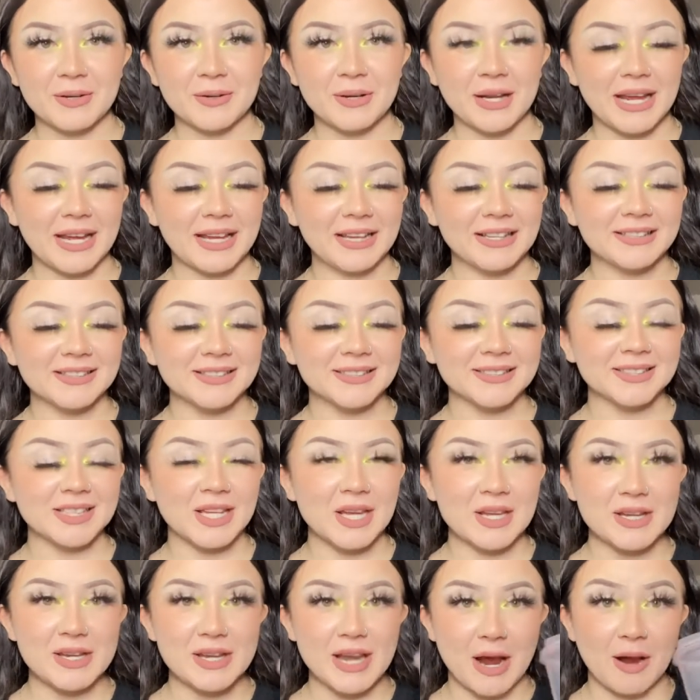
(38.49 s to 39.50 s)
days
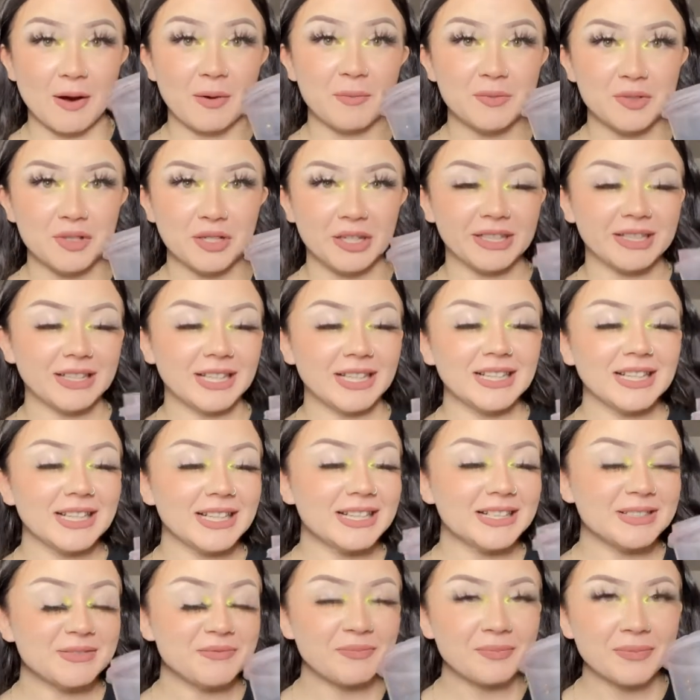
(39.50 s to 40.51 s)
and now I'm drinking it.